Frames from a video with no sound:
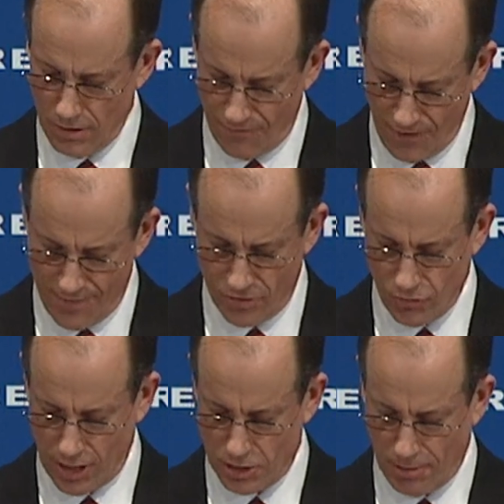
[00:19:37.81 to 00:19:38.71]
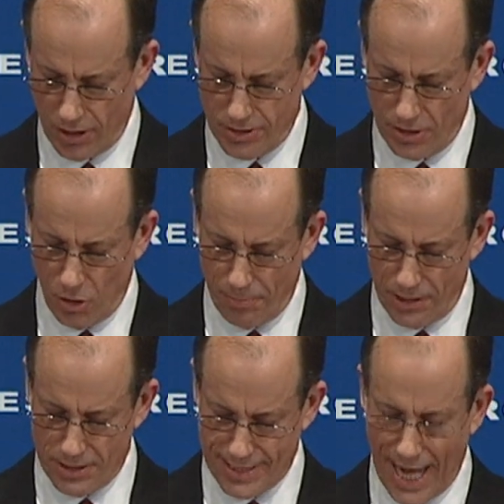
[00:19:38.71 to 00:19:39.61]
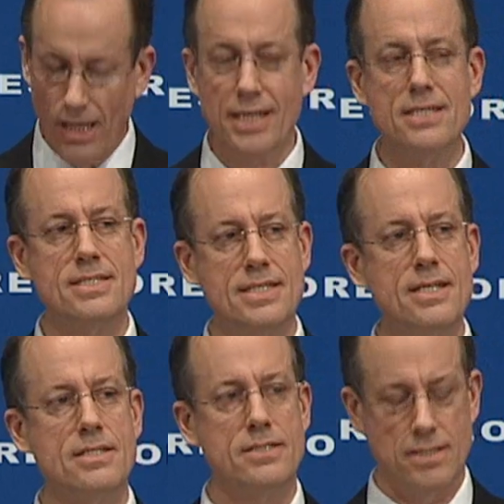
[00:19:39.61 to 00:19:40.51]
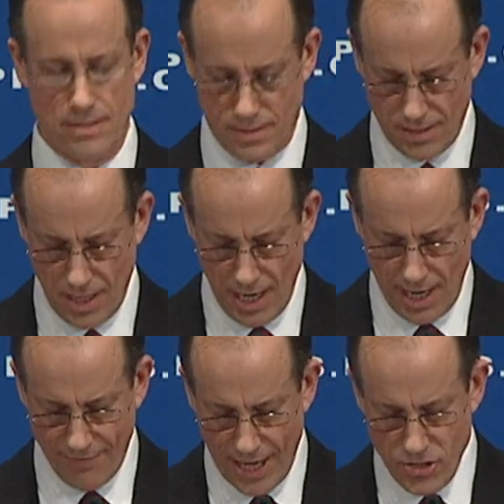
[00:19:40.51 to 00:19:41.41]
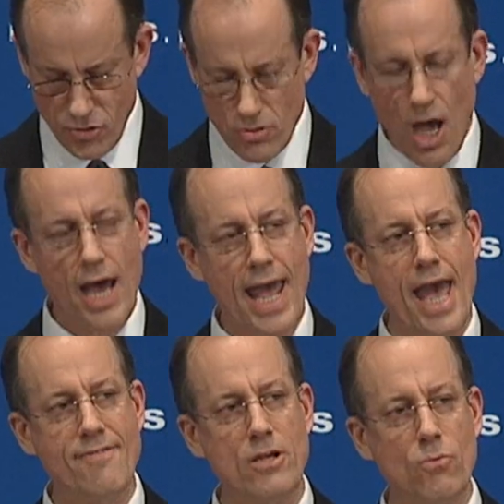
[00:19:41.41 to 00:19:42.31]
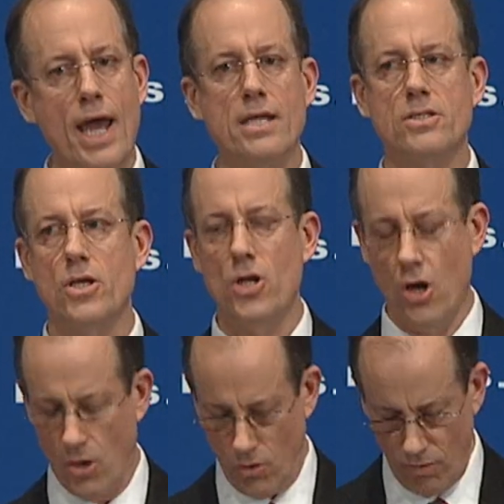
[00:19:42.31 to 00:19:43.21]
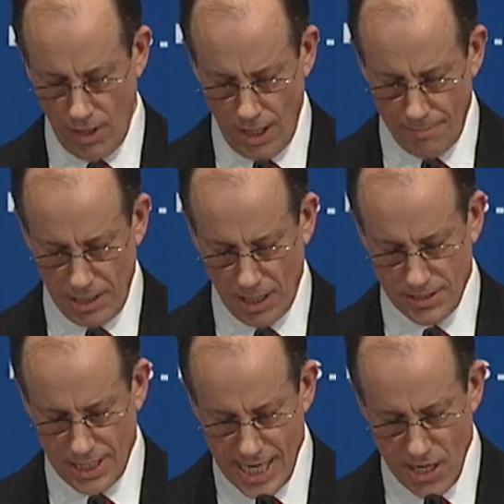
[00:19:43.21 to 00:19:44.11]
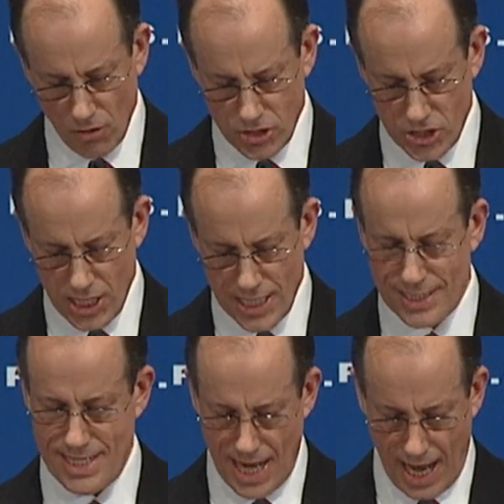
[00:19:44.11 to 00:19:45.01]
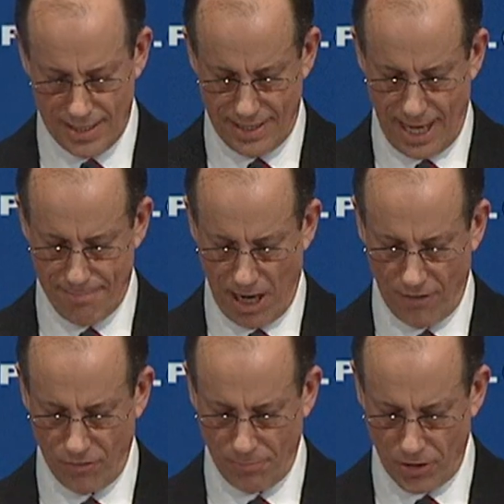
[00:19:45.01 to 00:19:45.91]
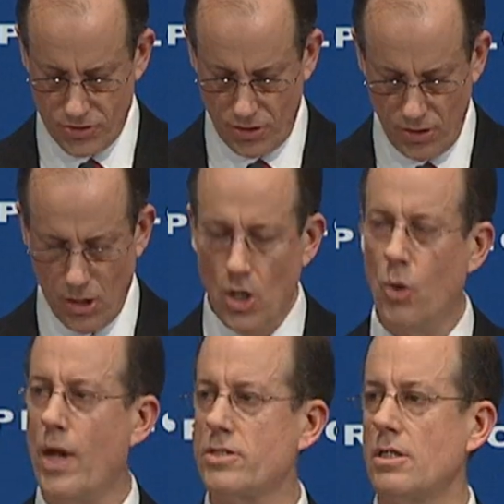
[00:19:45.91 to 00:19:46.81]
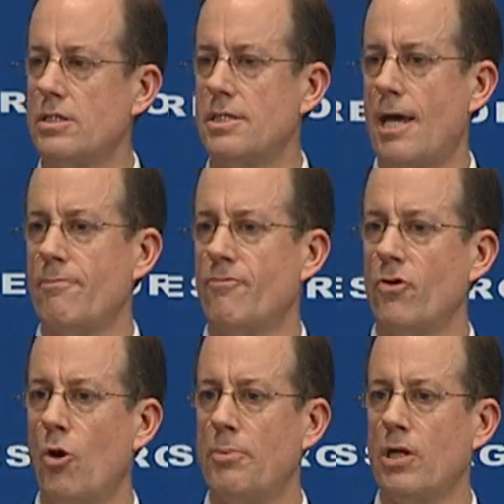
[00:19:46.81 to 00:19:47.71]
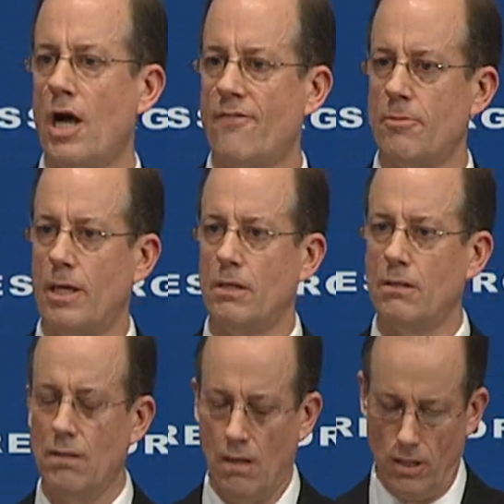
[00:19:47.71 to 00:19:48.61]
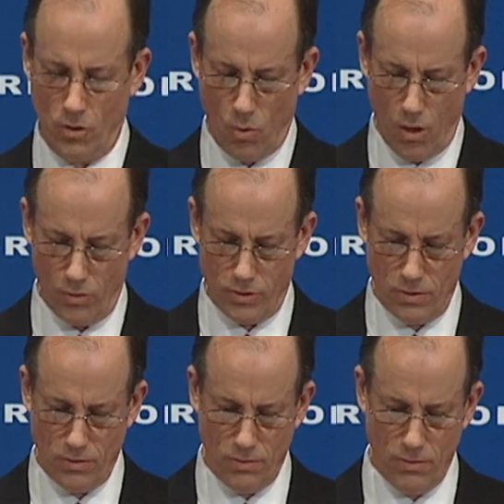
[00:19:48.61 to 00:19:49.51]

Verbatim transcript: to favor transparency and openness, telling citizens they do not have a right to know because he or she is not that powerful person who has contempt for open government, unquote.